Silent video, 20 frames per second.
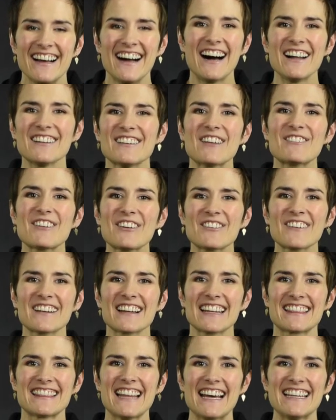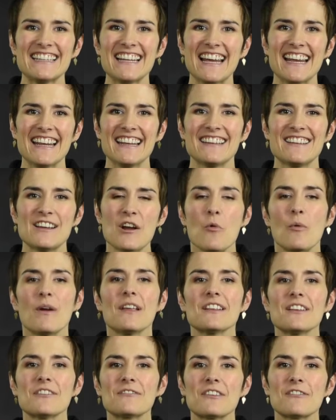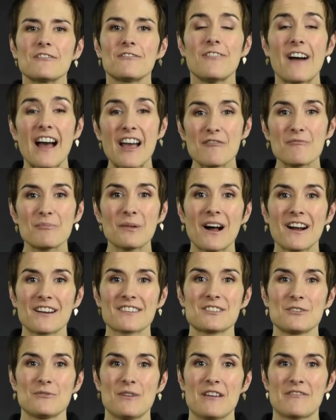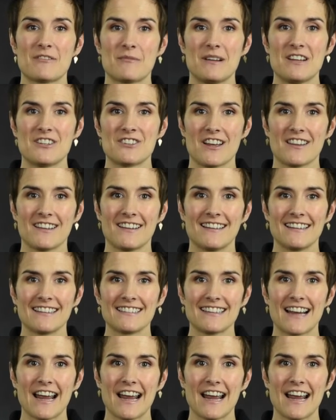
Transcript: I'll never forget that night. We lived five blocks away from each other.